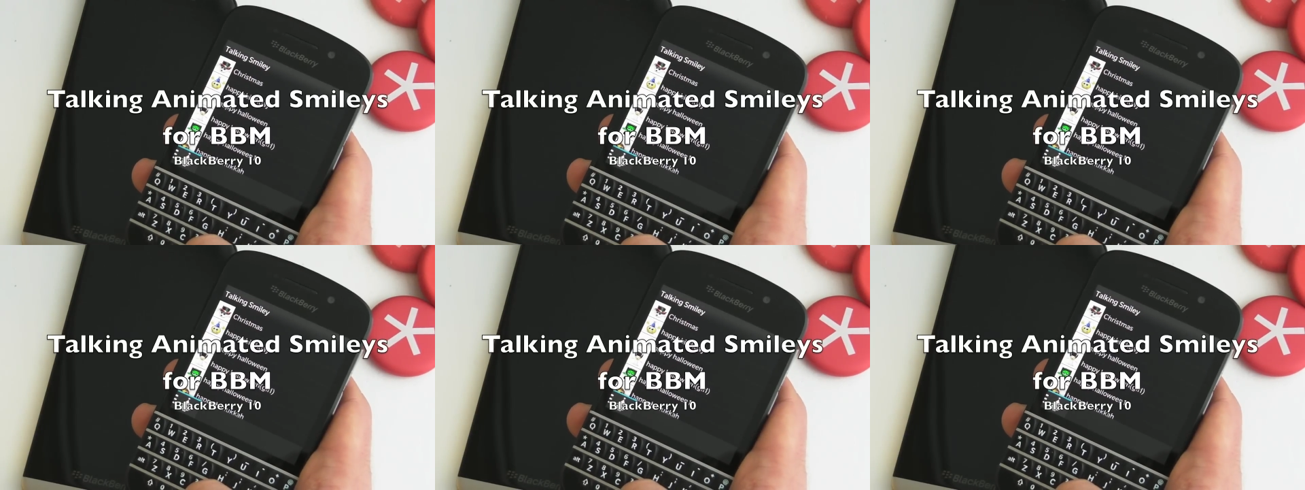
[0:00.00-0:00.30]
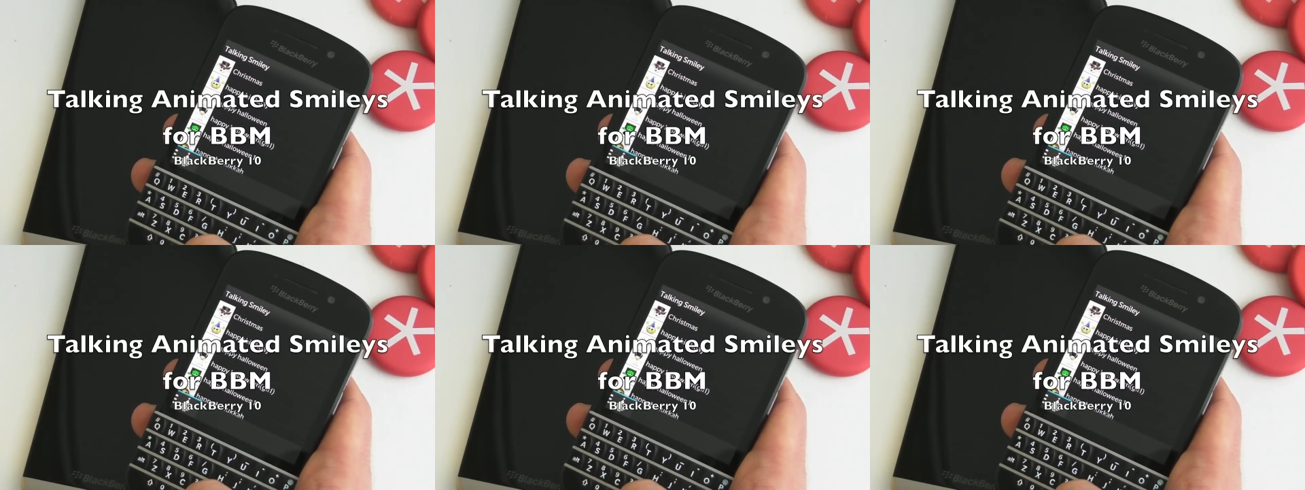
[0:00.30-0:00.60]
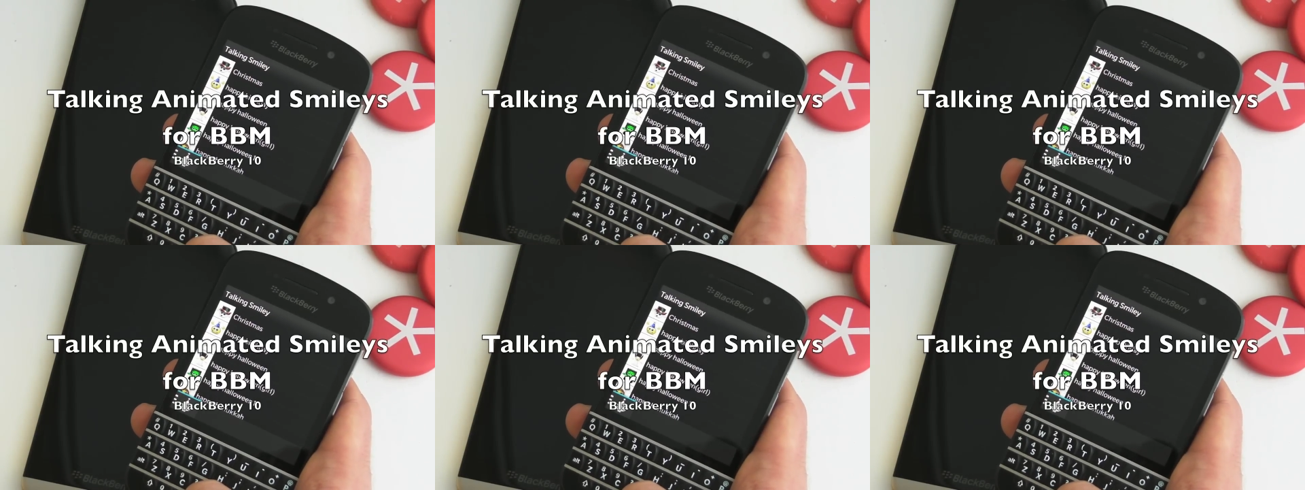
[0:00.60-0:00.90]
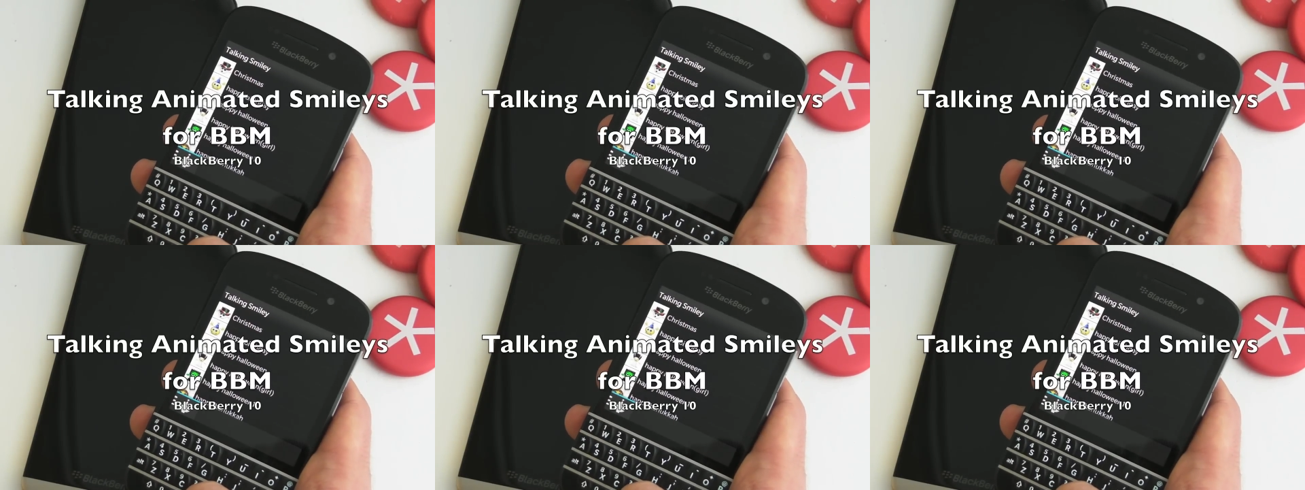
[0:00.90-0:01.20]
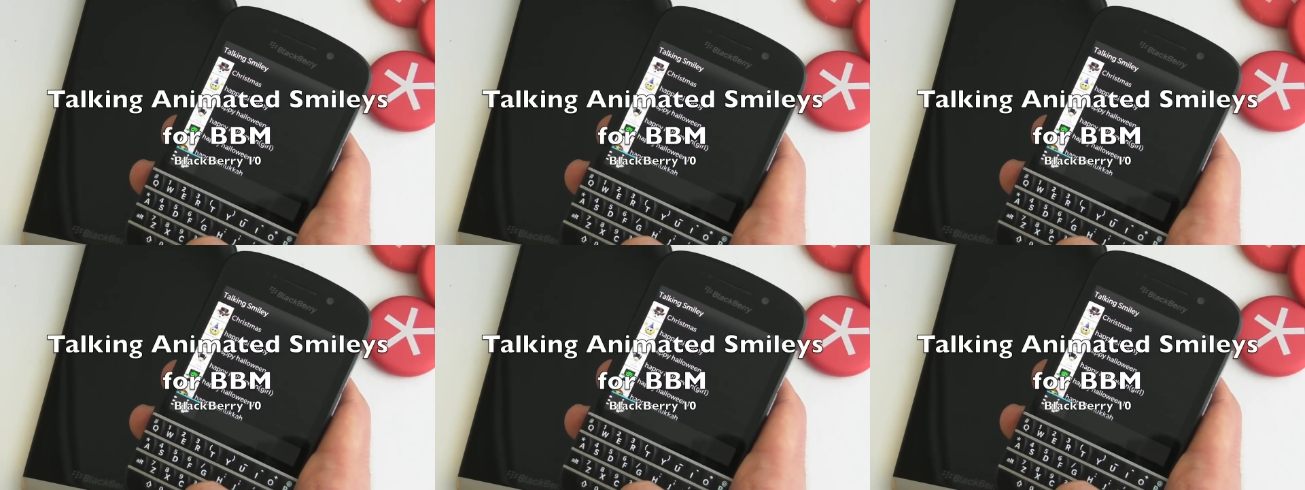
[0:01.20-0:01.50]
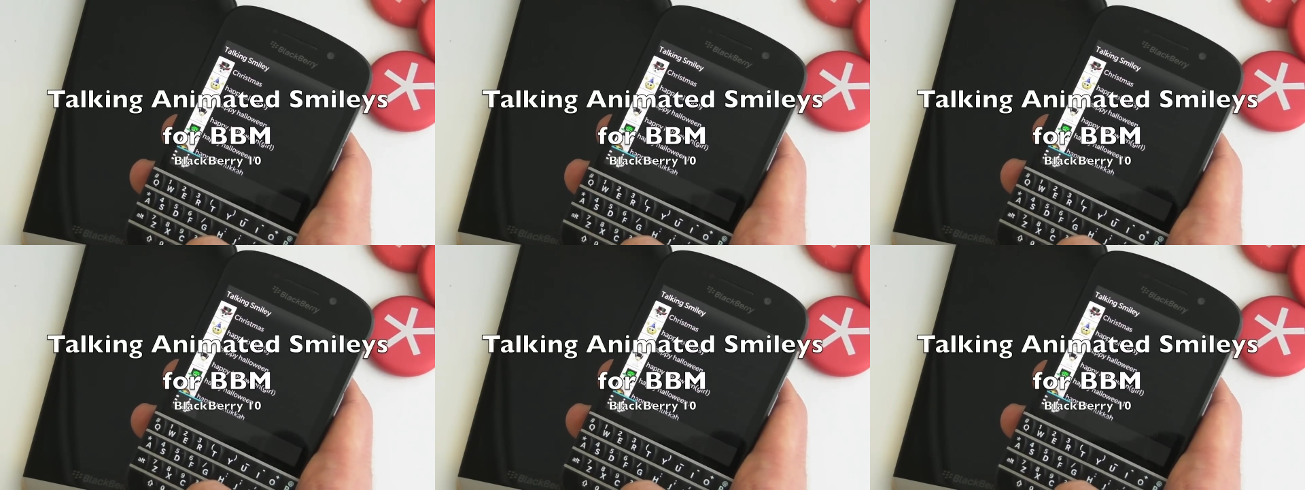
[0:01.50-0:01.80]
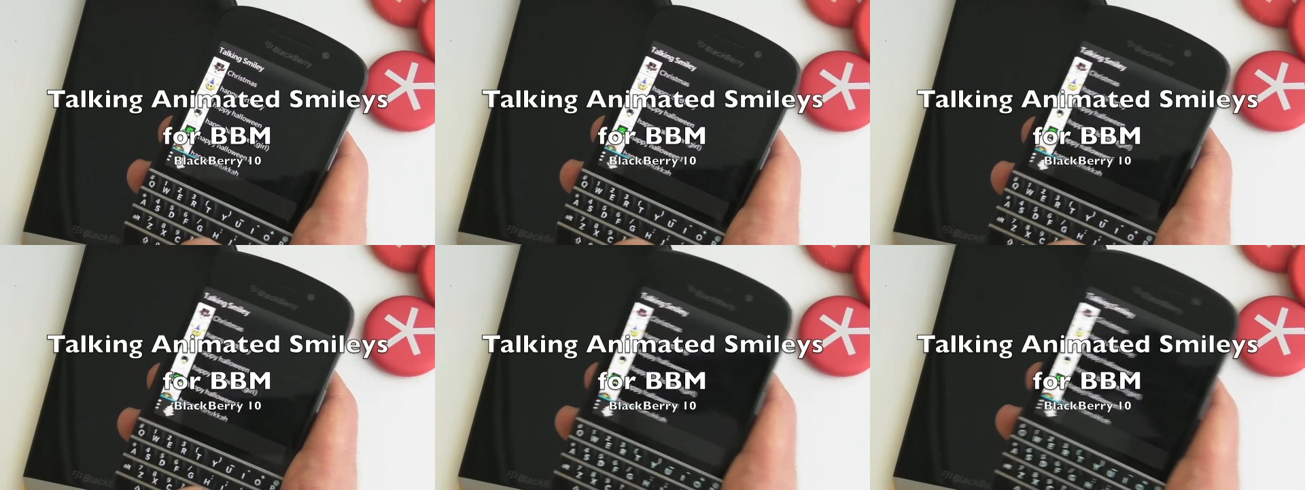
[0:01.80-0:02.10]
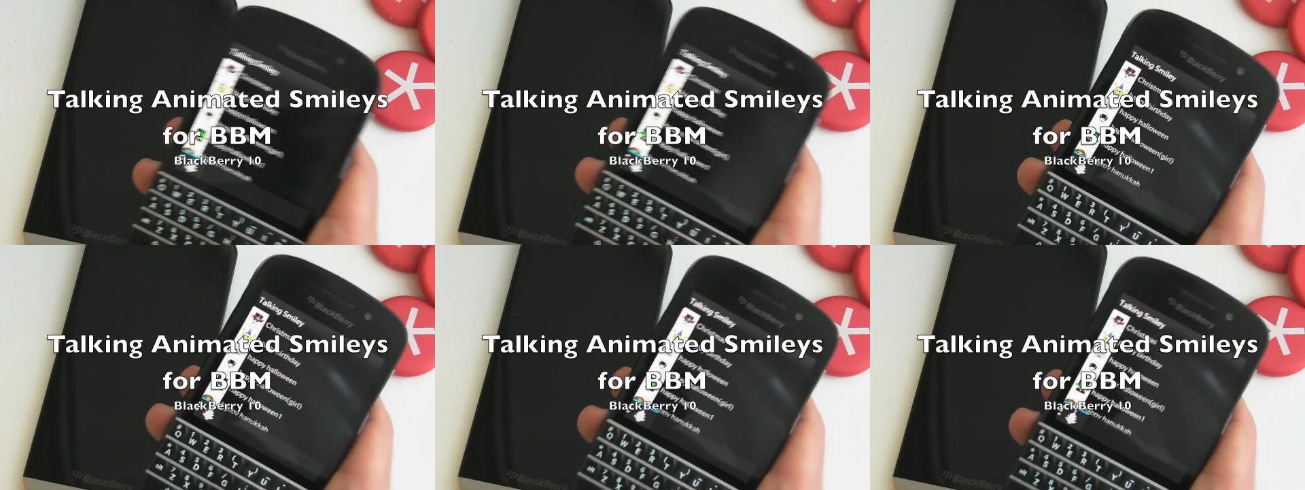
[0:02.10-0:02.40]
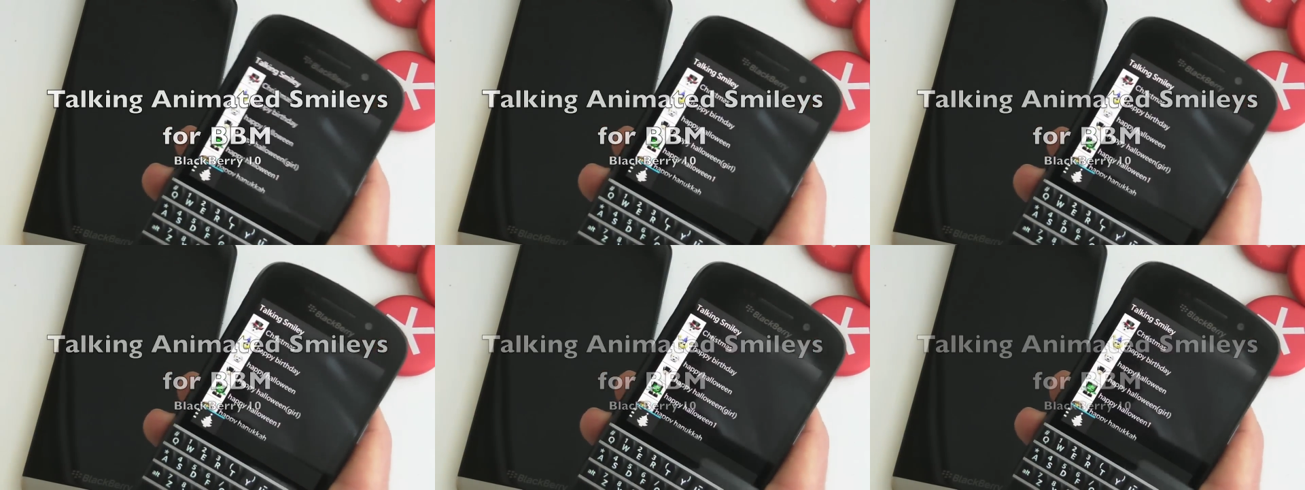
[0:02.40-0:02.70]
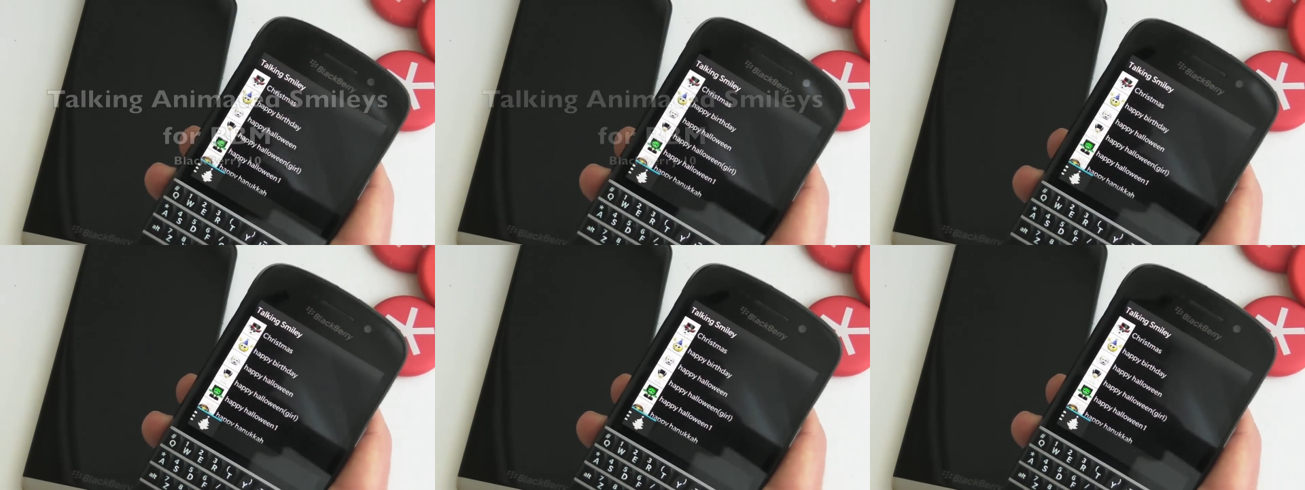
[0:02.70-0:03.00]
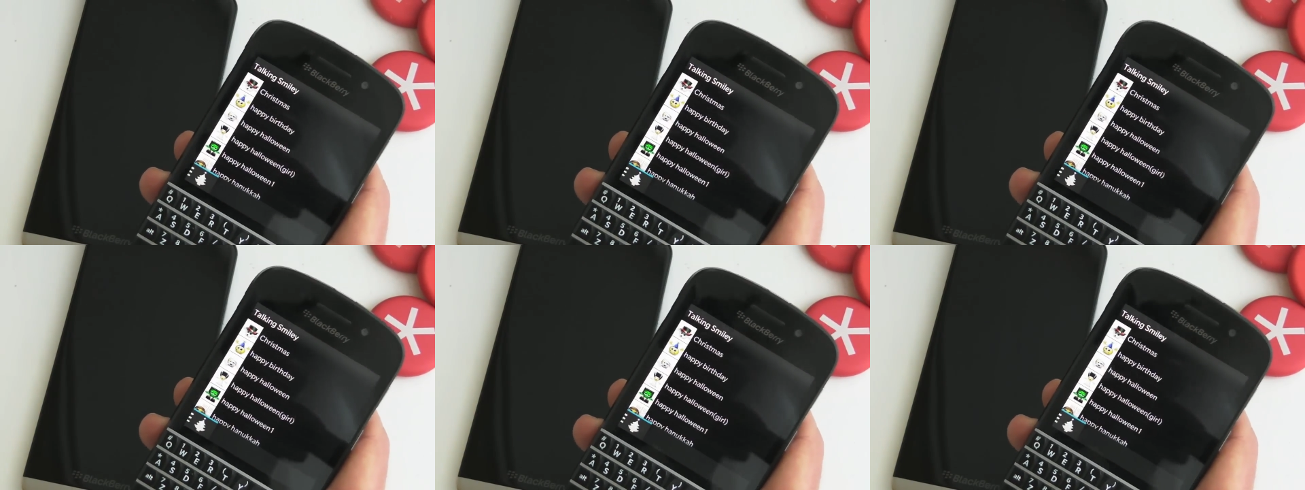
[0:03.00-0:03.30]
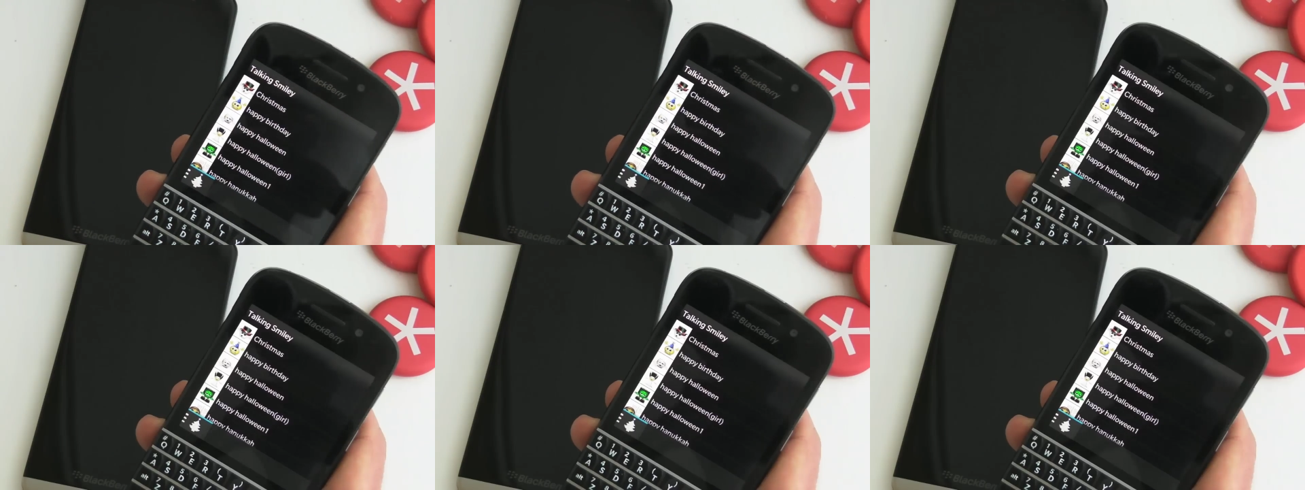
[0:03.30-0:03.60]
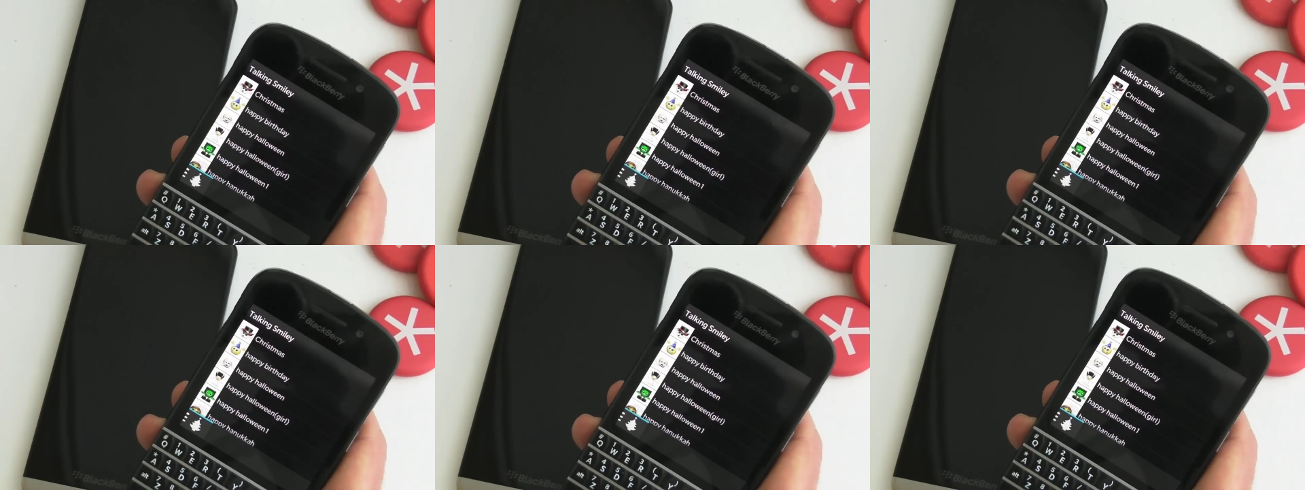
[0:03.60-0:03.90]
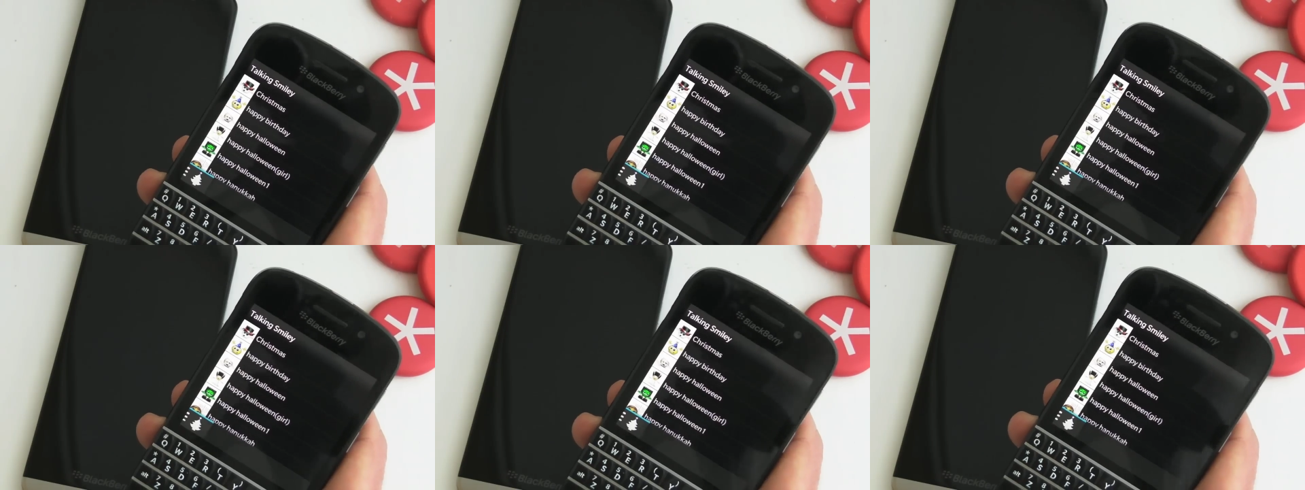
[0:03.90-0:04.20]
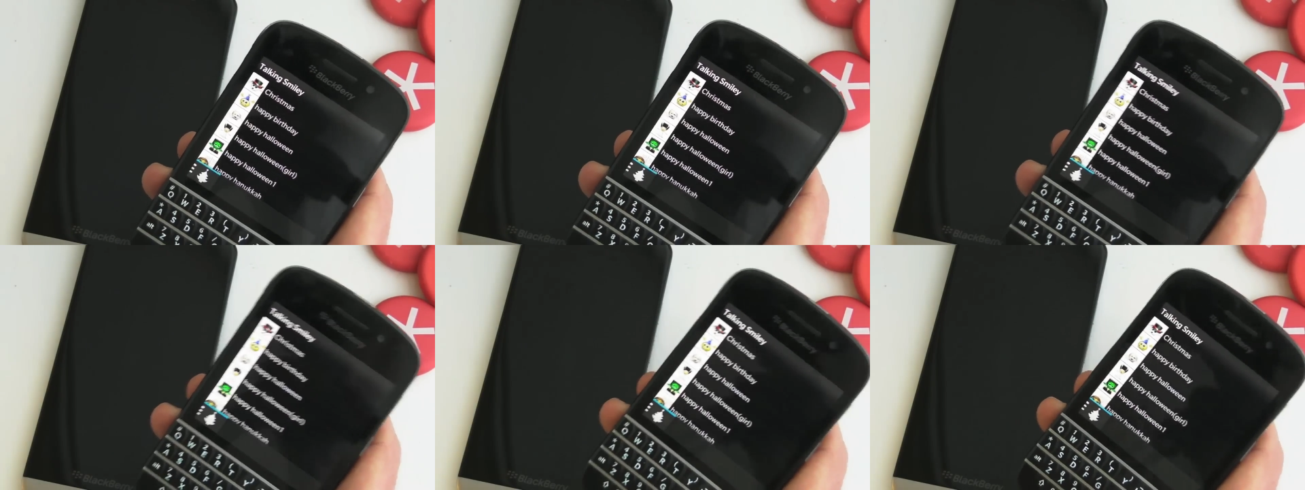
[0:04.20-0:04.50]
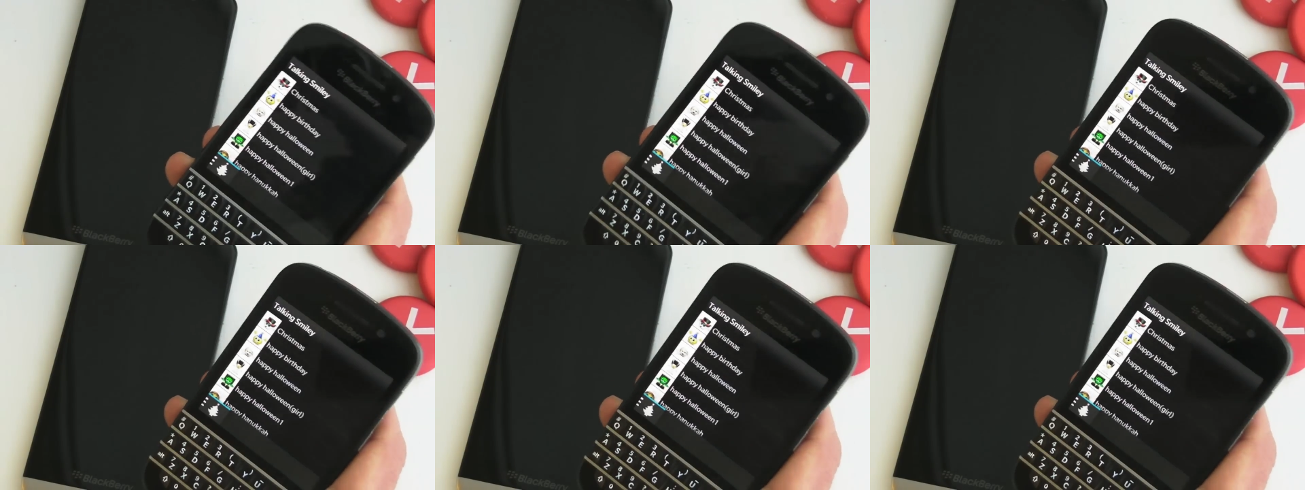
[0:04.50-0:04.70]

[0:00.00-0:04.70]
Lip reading: [unreadable: no face in view]